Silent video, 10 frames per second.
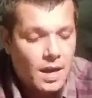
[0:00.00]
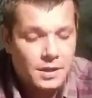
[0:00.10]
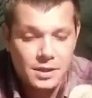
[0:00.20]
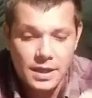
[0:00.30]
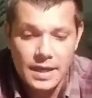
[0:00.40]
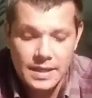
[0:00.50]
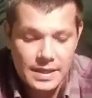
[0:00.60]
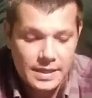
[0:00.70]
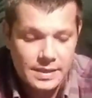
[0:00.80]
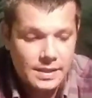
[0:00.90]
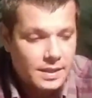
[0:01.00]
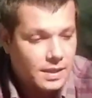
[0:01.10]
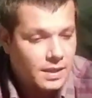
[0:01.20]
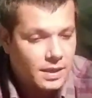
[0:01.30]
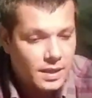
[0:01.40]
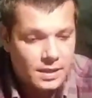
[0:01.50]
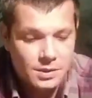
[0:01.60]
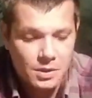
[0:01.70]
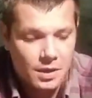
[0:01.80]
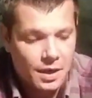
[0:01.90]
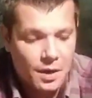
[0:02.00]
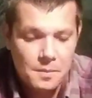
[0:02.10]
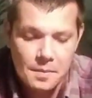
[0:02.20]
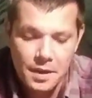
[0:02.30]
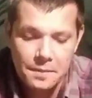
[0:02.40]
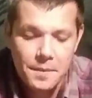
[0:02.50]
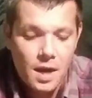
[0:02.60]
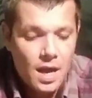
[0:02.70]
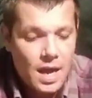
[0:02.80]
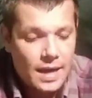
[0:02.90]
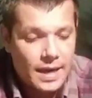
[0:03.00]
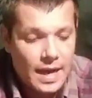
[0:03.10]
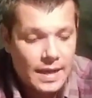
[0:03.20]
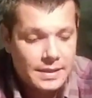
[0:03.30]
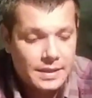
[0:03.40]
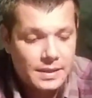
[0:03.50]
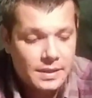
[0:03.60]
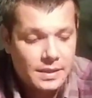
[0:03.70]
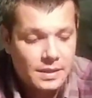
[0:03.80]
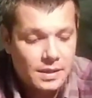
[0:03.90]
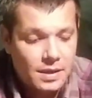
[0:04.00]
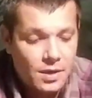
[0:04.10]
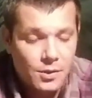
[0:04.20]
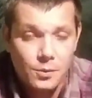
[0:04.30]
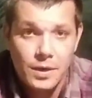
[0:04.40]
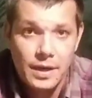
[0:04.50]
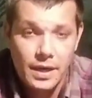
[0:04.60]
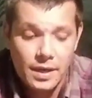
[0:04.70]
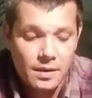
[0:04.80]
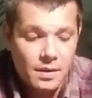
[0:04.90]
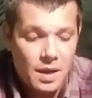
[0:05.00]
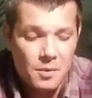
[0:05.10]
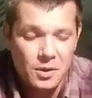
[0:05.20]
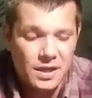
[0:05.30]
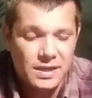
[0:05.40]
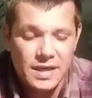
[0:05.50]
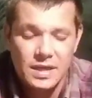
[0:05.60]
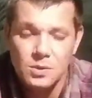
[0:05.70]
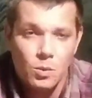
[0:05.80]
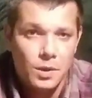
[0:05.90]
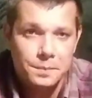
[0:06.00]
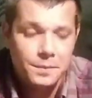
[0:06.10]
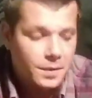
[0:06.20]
Actually got these not too long ago, but I got 3. I'm only going to take this one.